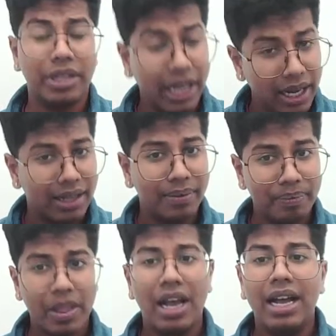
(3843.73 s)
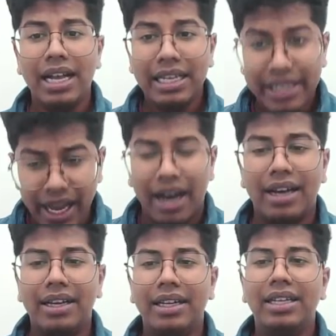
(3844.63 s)
here. Here,
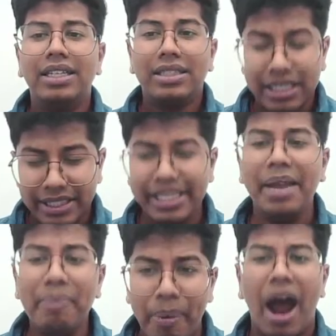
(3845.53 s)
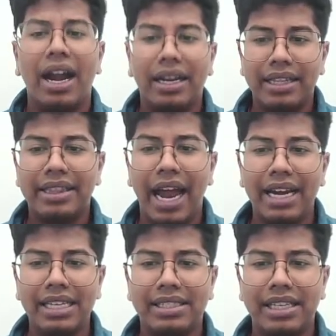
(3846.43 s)
the same part, that
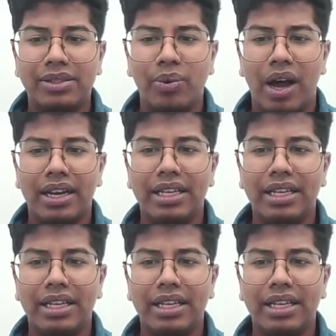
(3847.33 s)
is this one.